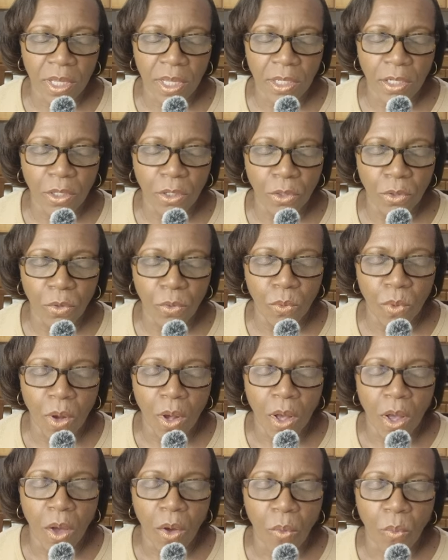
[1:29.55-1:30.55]
that you
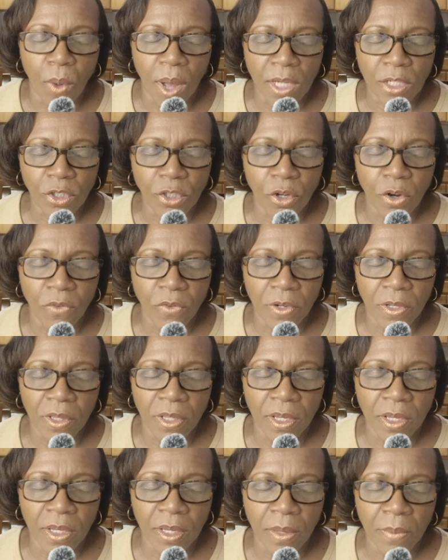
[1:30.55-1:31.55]
watch over
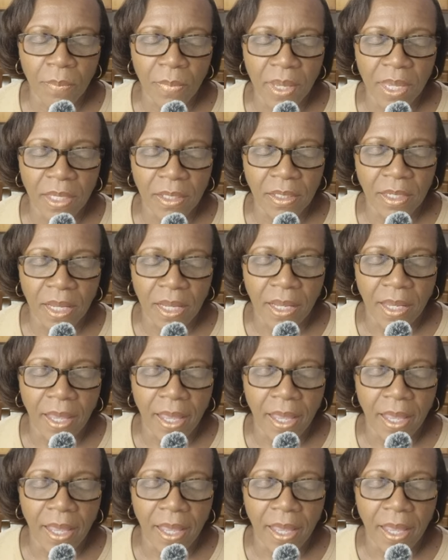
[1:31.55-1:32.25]
them and,